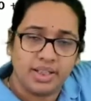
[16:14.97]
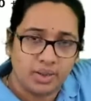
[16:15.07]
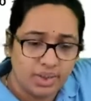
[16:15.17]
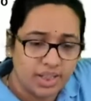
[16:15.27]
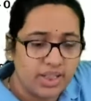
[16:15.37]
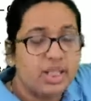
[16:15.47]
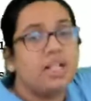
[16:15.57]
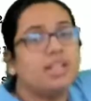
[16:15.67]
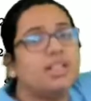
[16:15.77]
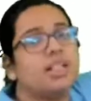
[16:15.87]
Okay,
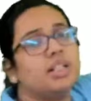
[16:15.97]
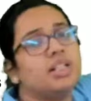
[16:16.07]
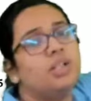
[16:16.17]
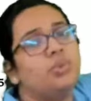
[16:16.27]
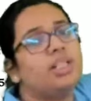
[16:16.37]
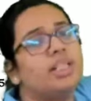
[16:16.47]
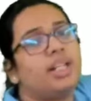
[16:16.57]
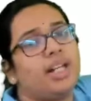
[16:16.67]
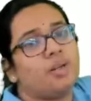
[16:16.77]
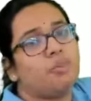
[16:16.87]
then we'll
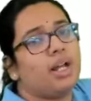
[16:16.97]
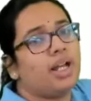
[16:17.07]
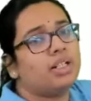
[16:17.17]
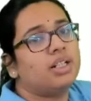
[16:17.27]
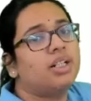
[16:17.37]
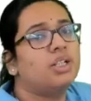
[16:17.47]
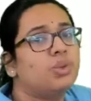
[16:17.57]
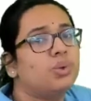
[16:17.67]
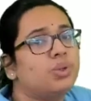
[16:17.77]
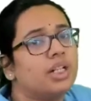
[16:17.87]
get back
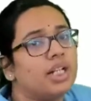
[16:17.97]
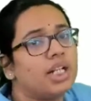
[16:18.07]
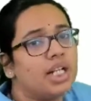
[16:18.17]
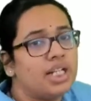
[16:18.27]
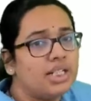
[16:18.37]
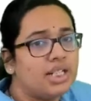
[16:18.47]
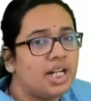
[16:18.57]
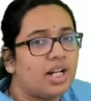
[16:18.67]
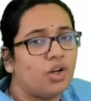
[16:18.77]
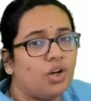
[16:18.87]
to the
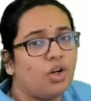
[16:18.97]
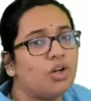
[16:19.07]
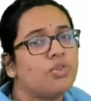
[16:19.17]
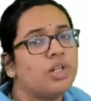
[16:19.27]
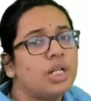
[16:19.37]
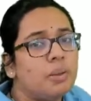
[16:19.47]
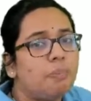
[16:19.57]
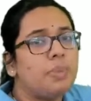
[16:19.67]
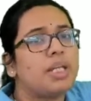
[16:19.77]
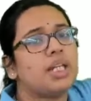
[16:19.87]
area of
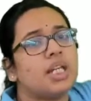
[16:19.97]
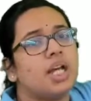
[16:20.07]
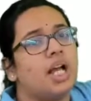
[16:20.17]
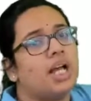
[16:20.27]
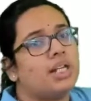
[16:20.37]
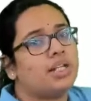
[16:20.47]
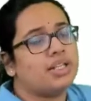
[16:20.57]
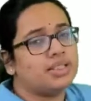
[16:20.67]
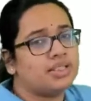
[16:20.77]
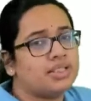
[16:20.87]

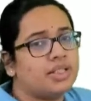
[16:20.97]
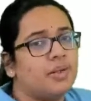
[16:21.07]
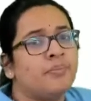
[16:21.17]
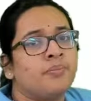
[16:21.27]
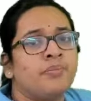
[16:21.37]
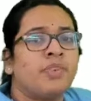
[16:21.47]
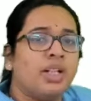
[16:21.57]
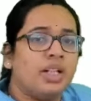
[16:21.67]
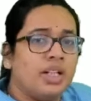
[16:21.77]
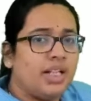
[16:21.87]
PRS.
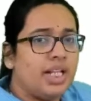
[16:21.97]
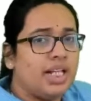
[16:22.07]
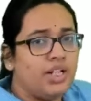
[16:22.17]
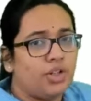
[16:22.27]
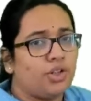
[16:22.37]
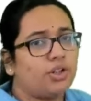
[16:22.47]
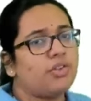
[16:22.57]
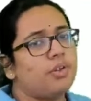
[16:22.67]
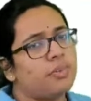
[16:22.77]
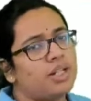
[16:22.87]
Area of
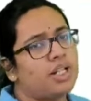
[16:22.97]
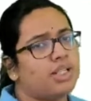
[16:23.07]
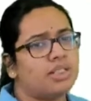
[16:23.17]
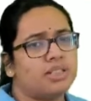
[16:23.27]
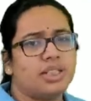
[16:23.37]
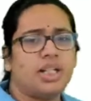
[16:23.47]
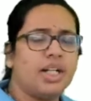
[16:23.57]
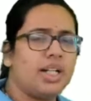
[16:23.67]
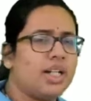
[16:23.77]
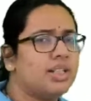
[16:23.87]
PRS.
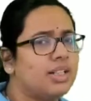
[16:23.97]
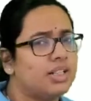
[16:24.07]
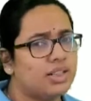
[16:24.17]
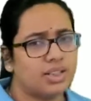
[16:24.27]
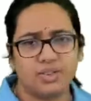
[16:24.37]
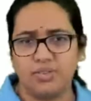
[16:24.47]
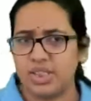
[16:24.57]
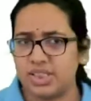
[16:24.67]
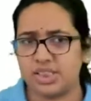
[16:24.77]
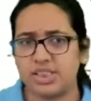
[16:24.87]
Again, we
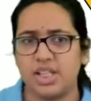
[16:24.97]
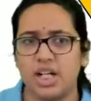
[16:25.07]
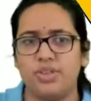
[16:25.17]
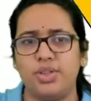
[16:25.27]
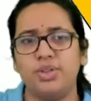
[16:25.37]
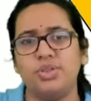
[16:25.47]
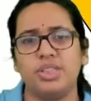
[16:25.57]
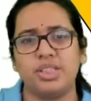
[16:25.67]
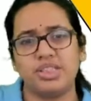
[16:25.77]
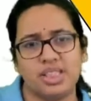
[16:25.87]
just have to use
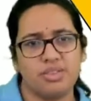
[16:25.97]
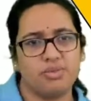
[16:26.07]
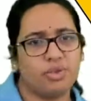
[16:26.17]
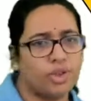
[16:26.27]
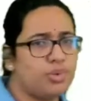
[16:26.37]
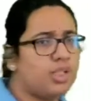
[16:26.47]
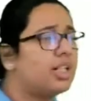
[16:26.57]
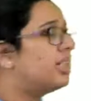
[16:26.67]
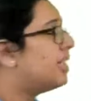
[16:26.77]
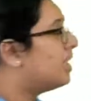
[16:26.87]
the same
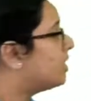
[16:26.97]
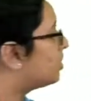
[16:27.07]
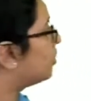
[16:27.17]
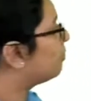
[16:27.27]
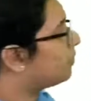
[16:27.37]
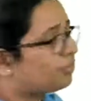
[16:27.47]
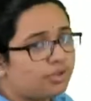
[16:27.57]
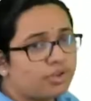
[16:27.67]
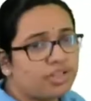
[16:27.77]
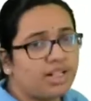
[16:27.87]
formula. So
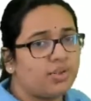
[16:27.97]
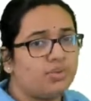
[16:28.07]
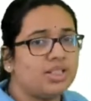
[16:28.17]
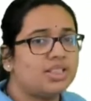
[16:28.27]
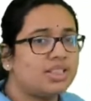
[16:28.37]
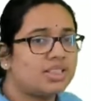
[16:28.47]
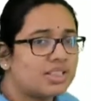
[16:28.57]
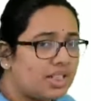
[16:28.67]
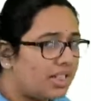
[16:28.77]
before that, we just